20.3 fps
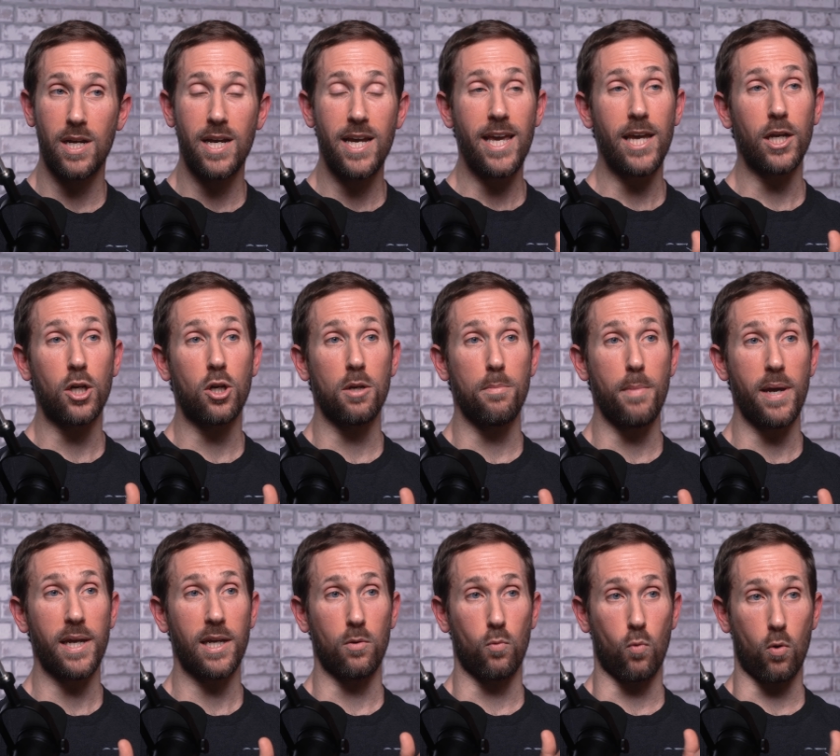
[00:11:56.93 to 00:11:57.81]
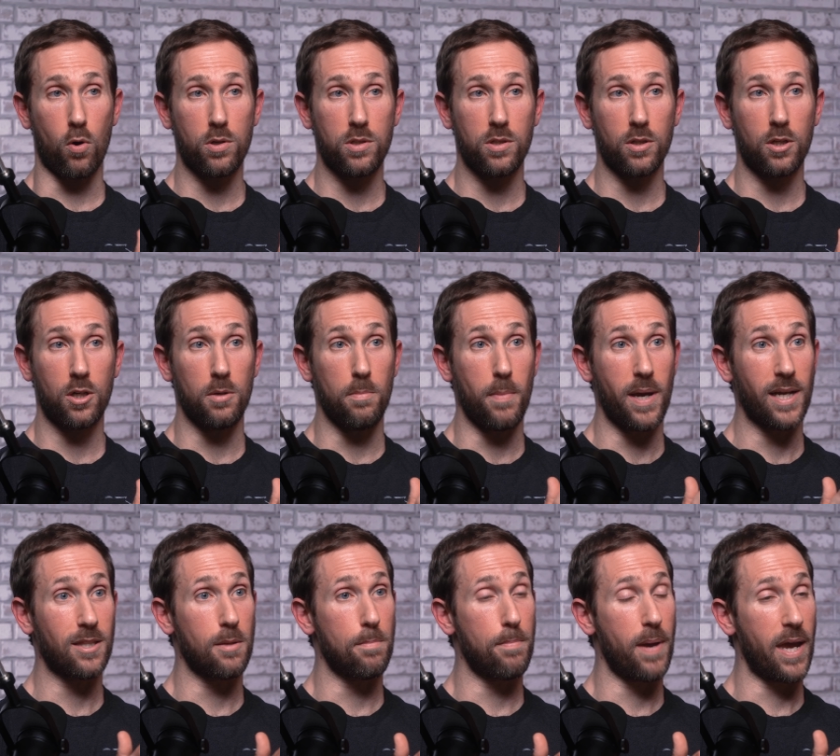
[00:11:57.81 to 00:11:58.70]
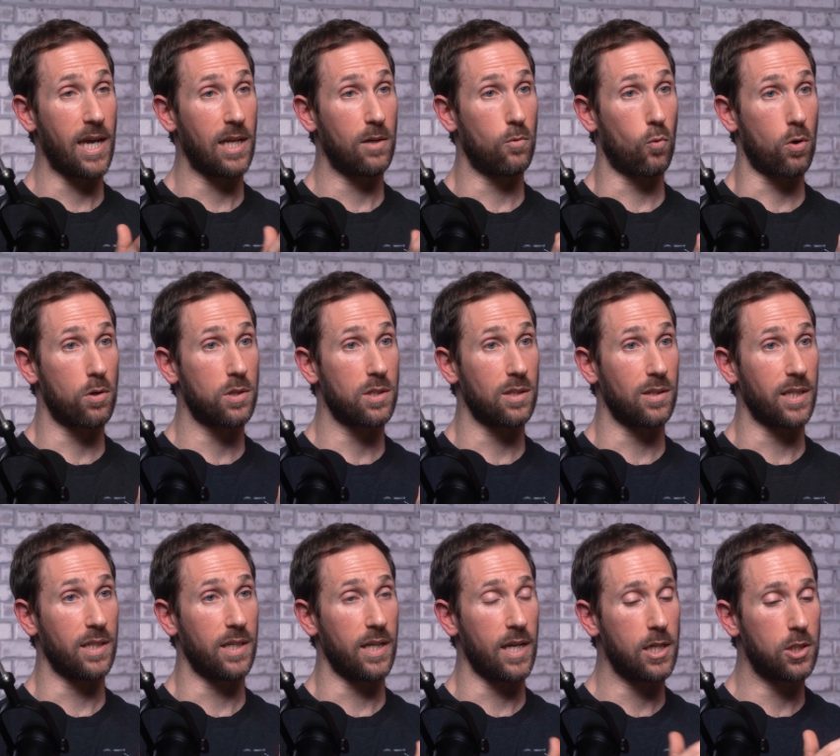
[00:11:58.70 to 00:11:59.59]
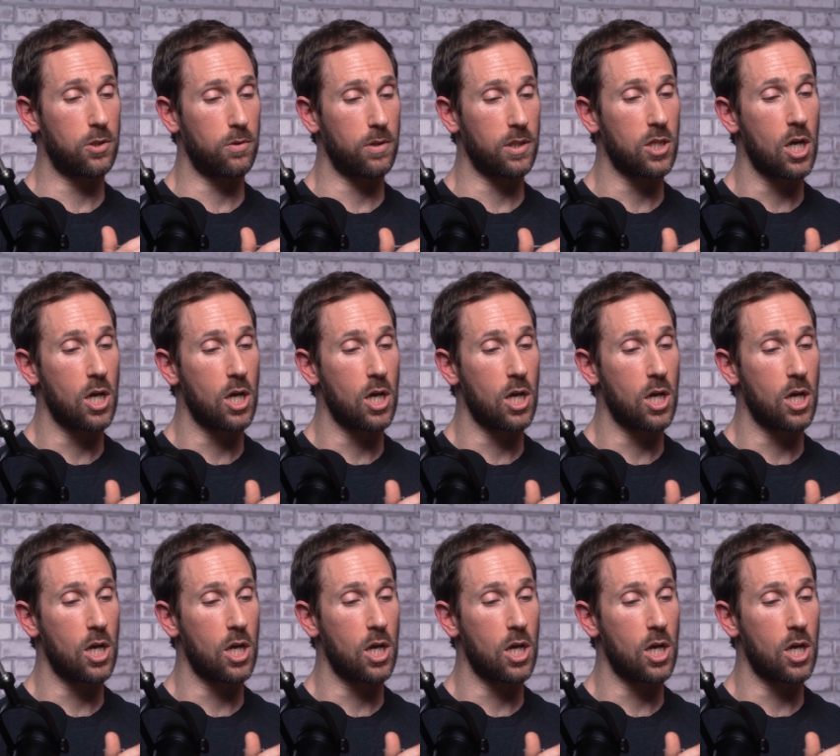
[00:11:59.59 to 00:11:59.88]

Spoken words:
It could make it worse. It could make the pain worse and lead to injuries,